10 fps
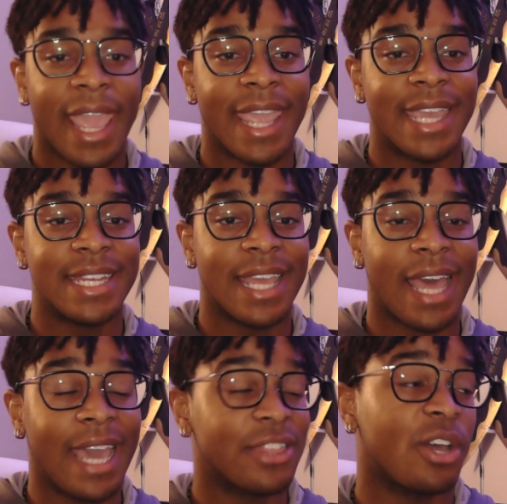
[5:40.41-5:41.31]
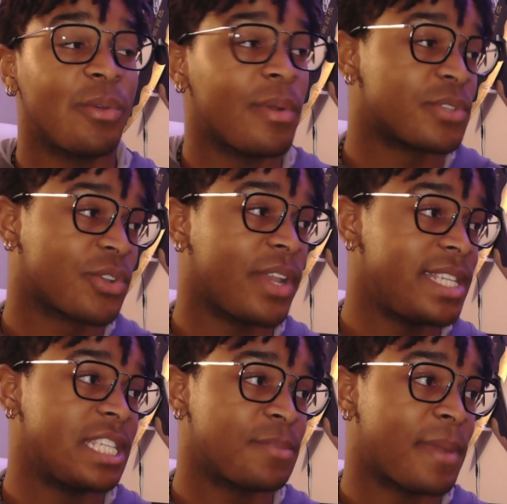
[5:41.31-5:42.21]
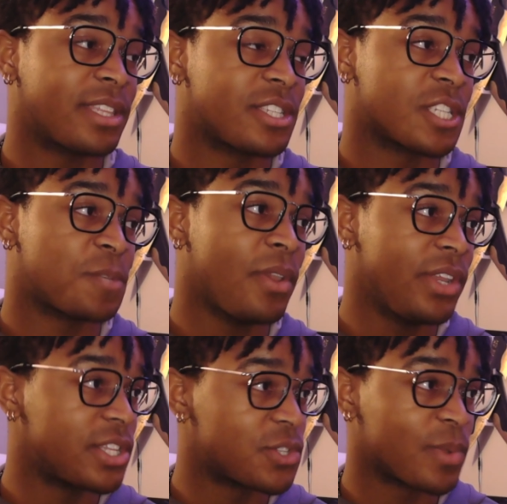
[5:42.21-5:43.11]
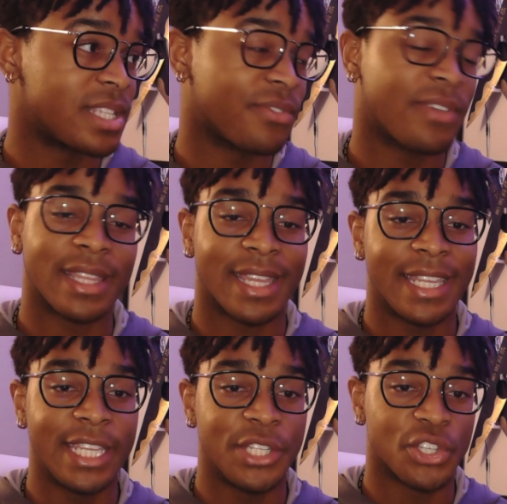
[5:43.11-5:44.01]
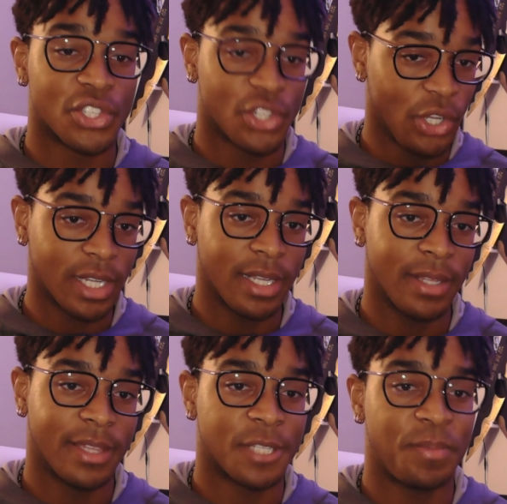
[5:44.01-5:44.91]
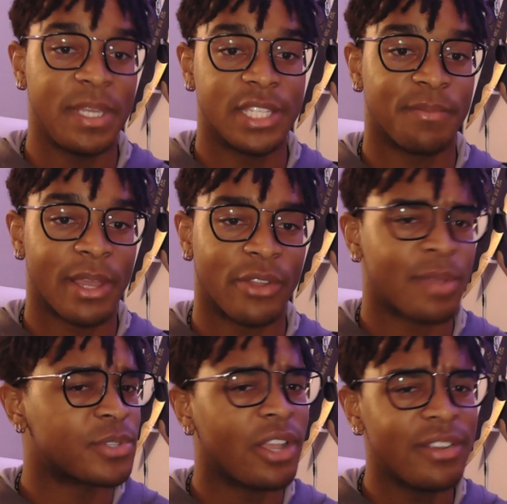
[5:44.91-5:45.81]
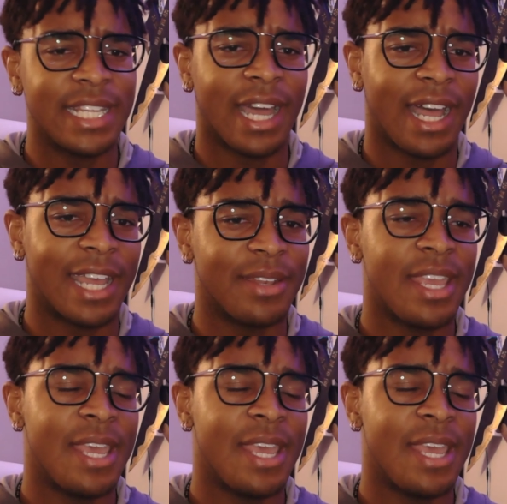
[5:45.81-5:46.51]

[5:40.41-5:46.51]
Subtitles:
And I thought what was craziest about this experience was the fact that he just took this piece of metal that was already hot,